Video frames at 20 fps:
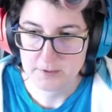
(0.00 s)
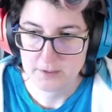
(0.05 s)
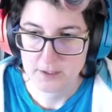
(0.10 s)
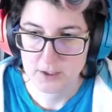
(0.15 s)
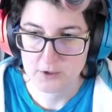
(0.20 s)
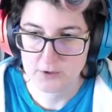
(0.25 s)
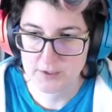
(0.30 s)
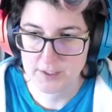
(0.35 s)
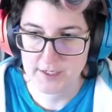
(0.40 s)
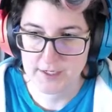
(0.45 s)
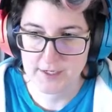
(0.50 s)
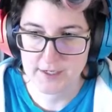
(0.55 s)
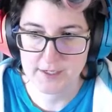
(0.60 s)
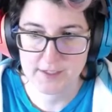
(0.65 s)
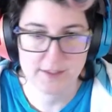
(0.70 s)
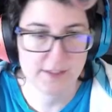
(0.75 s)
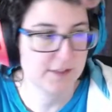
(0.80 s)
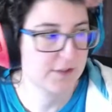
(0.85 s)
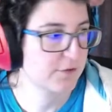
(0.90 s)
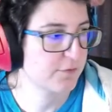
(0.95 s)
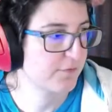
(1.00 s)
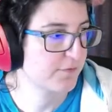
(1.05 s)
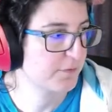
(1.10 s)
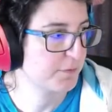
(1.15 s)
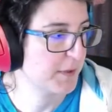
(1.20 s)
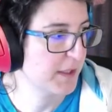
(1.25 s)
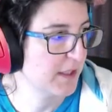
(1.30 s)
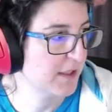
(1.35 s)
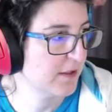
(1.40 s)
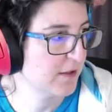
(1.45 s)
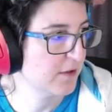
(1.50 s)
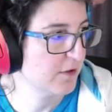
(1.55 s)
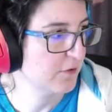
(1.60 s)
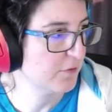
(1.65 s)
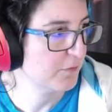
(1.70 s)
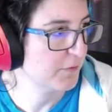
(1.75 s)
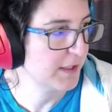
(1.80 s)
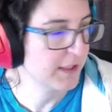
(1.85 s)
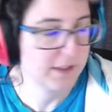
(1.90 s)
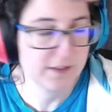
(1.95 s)
Okay, let's spin the
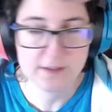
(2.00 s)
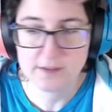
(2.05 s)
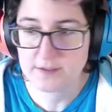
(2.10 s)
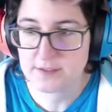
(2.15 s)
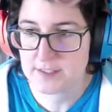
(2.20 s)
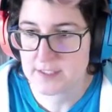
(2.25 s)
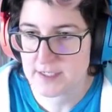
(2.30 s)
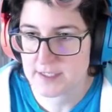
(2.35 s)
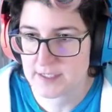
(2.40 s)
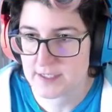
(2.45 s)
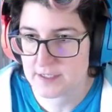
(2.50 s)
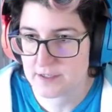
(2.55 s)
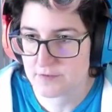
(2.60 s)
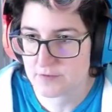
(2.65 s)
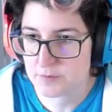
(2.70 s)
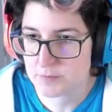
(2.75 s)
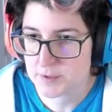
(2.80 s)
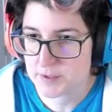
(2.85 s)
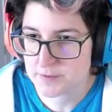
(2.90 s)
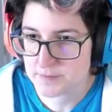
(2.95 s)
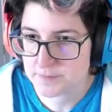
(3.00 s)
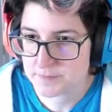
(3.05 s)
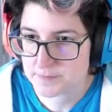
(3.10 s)
wheel. Did I get everyone?